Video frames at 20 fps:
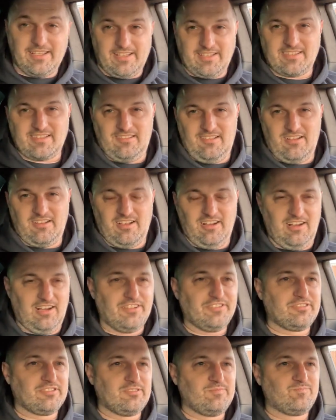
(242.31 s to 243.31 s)
slung
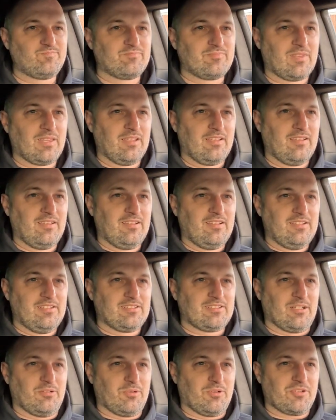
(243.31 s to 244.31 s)
off.
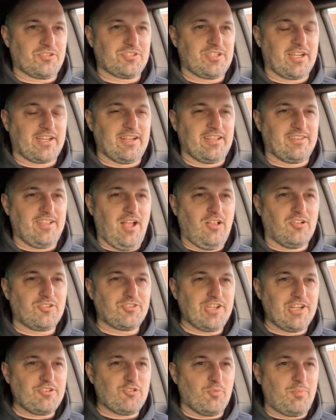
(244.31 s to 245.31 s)
So we were stuck in a Dollar
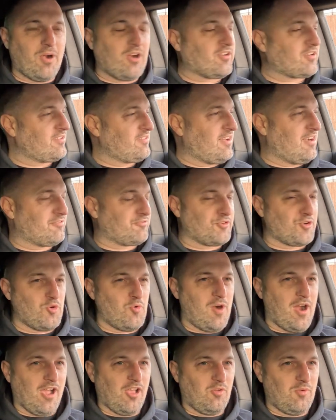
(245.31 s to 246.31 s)
General parking lot for a
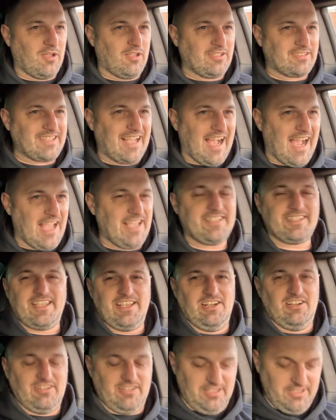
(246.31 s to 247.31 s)
while it was
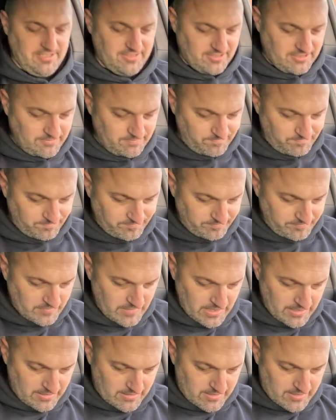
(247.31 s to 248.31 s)
icing on us.
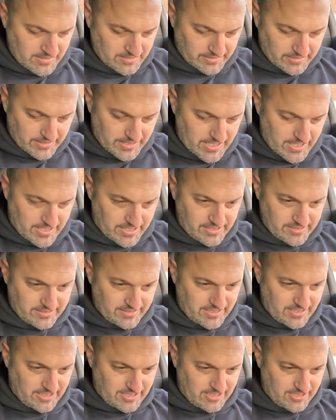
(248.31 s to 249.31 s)
And
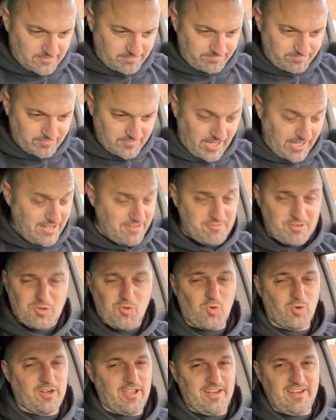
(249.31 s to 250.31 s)
I didn't
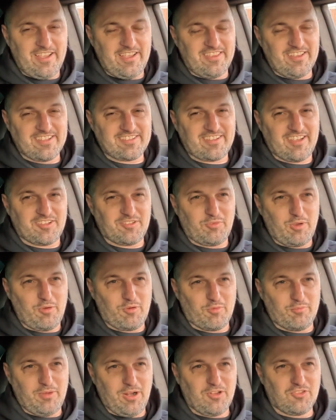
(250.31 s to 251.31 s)
record any of this because we
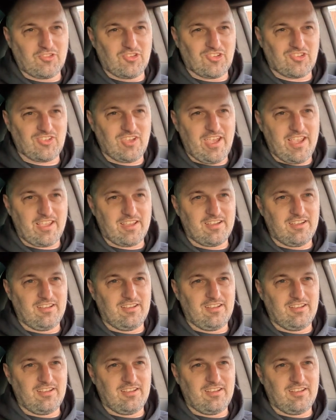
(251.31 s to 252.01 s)
were both just like,